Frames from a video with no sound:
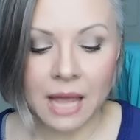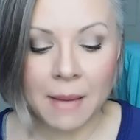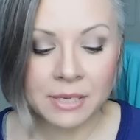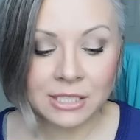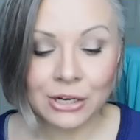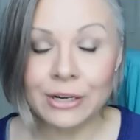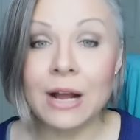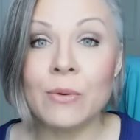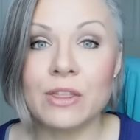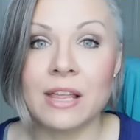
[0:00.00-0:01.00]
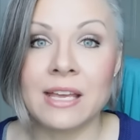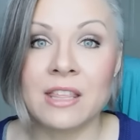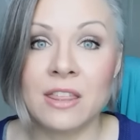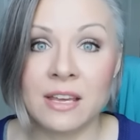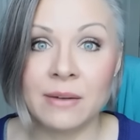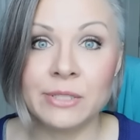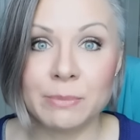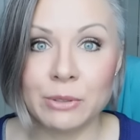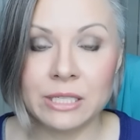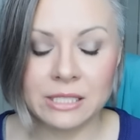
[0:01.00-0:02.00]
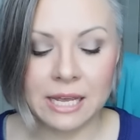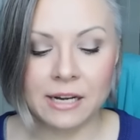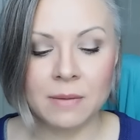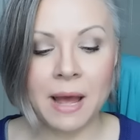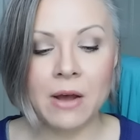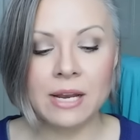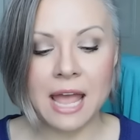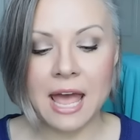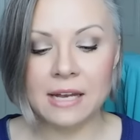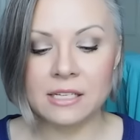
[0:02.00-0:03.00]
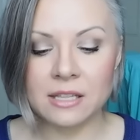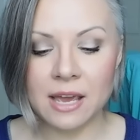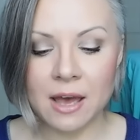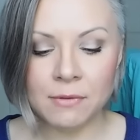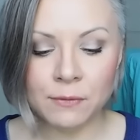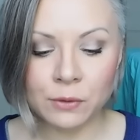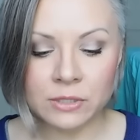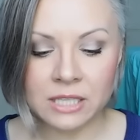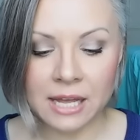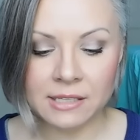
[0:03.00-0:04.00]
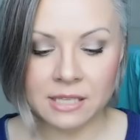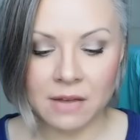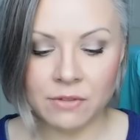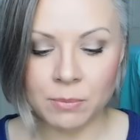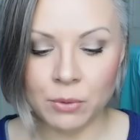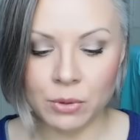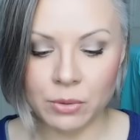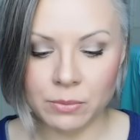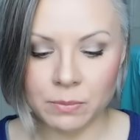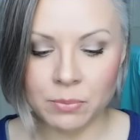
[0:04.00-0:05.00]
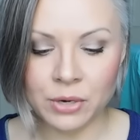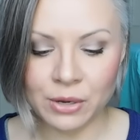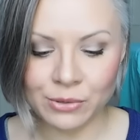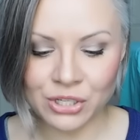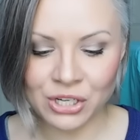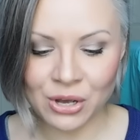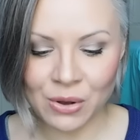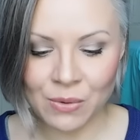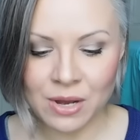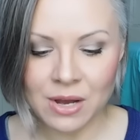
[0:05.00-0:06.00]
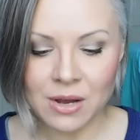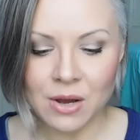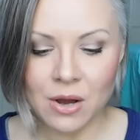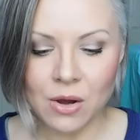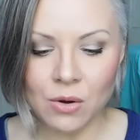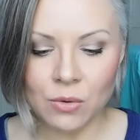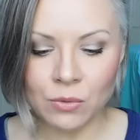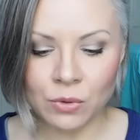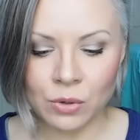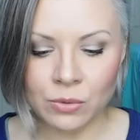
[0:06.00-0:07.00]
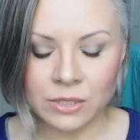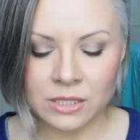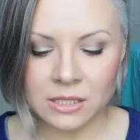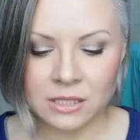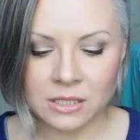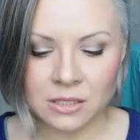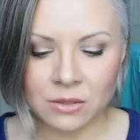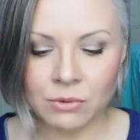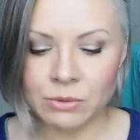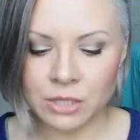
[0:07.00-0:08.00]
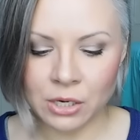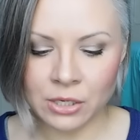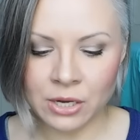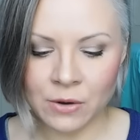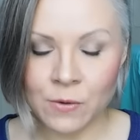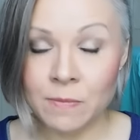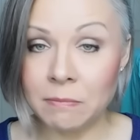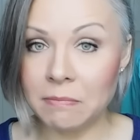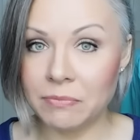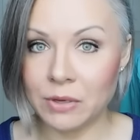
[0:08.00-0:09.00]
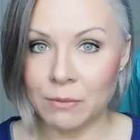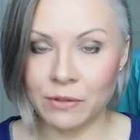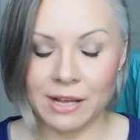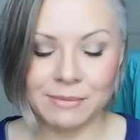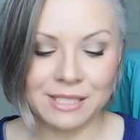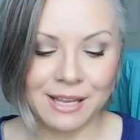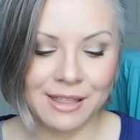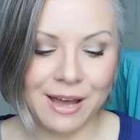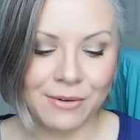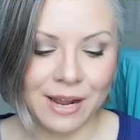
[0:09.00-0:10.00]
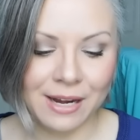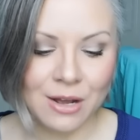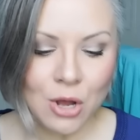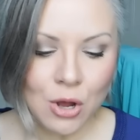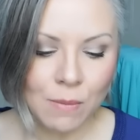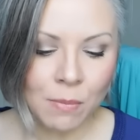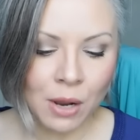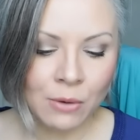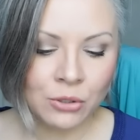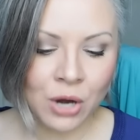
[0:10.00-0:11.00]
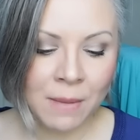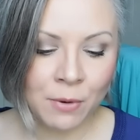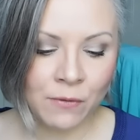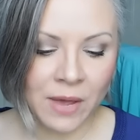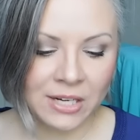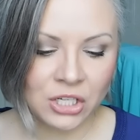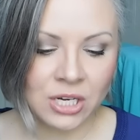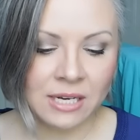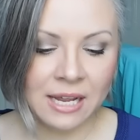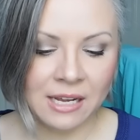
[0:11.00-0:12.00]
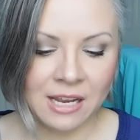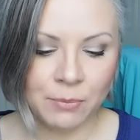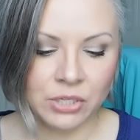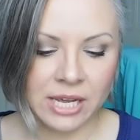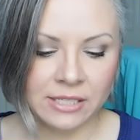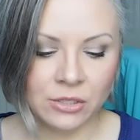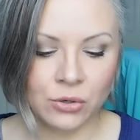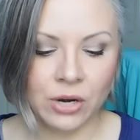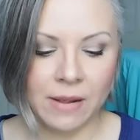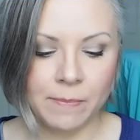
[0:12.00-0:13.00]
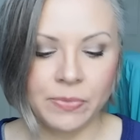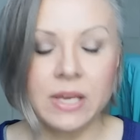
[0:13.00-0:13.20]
I'm gonna start out with like the thing I was most excited about and they have a full size of the Bro Briogeo Rose, Rosarco hopefully I'm saying that right, Blow Dry Perfection and Heat Protectant Cream.